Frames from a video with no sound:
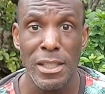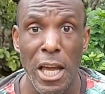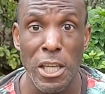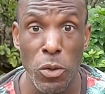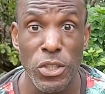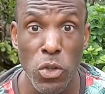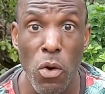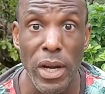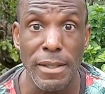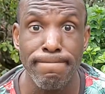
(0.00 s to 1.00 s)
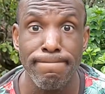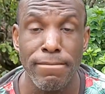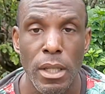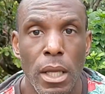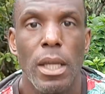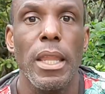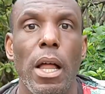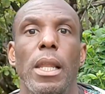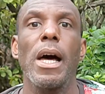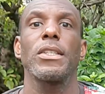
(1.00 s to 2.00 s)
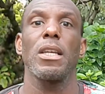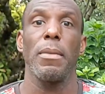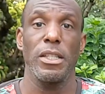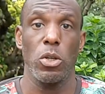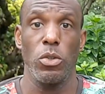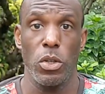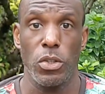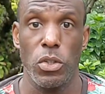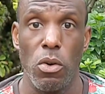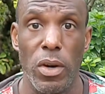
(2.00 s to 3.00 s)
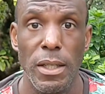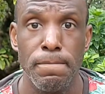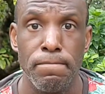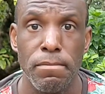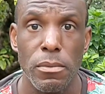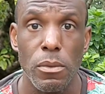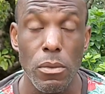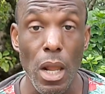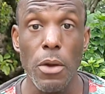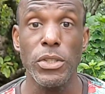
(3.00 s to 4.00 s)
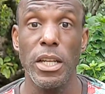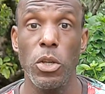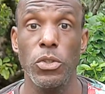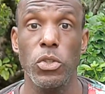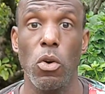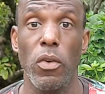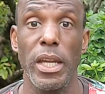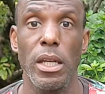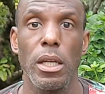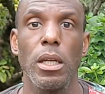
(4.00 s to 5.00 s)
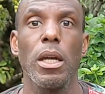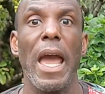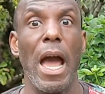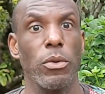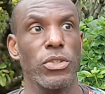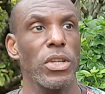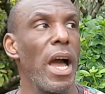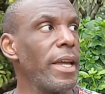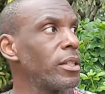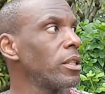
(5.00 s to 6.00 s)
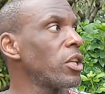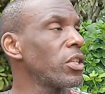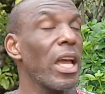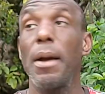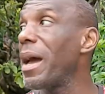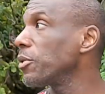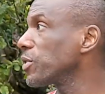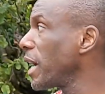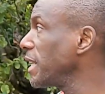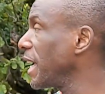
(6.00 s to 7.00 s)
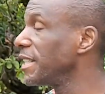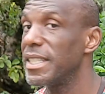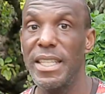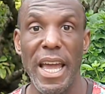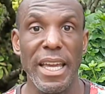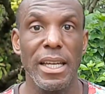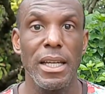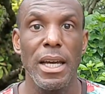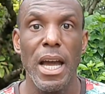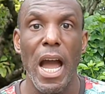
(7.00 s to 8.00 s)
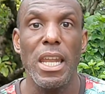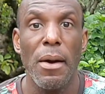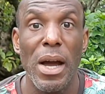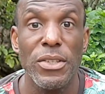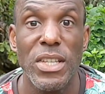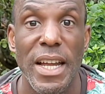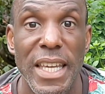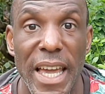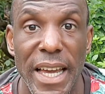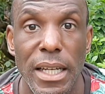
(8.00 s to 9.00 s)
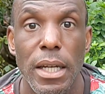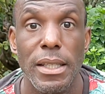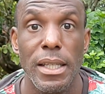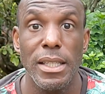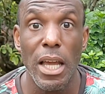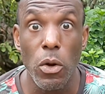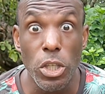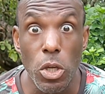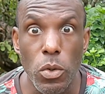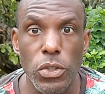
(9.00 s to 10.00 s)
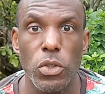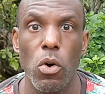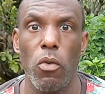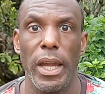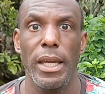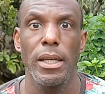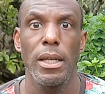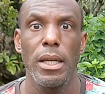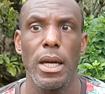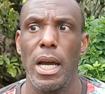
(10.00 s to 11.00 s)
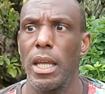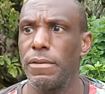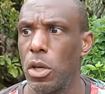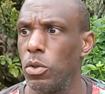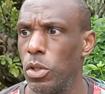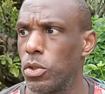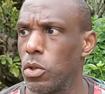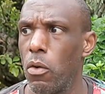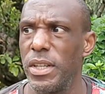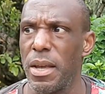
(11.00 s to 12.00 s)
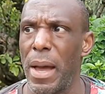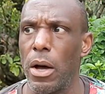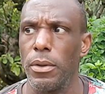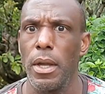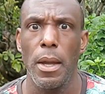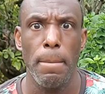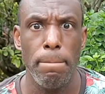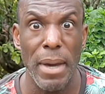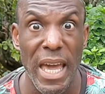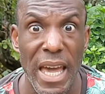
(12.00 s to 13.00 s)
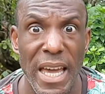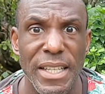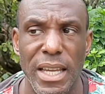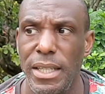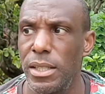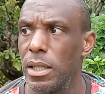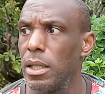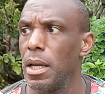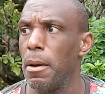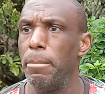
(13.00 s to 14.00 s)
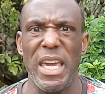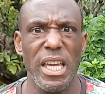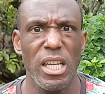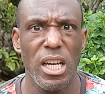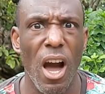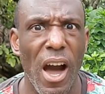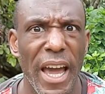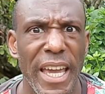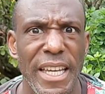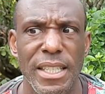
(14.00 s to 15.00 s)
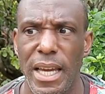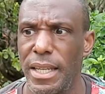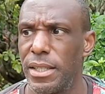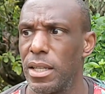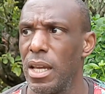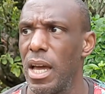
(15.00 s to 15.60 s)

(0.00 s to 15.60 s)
tell you a story. Now, last time I told you a story, I was telling you a story outside, just like I'm outside again today. And I'm outside here to tell you a story. And I've told you stories about bears and being kind and